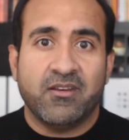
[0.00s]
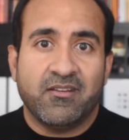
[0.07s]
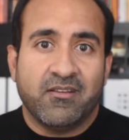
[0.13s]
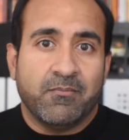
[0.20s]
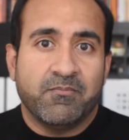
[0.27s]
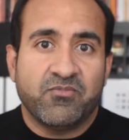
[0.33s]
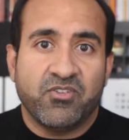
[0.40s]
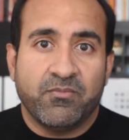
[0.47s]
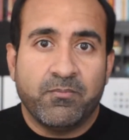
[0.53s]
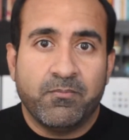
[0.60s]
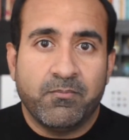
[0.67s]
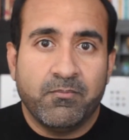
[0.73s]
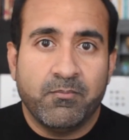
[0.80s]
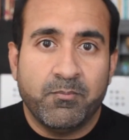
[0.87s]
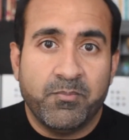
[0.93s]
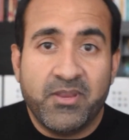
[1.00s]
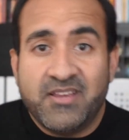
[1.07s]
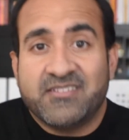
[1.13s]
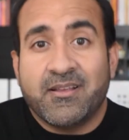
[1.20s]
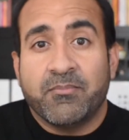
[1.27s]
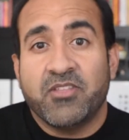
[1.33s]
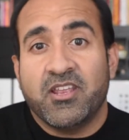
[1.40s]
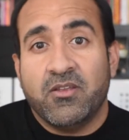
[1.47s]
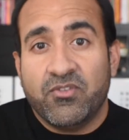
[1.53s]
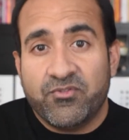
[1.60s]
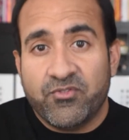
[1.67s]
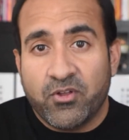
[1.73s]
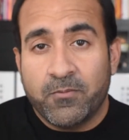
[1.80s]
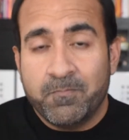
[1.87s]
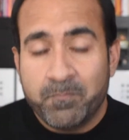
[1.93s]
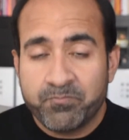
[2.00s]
to be something useful.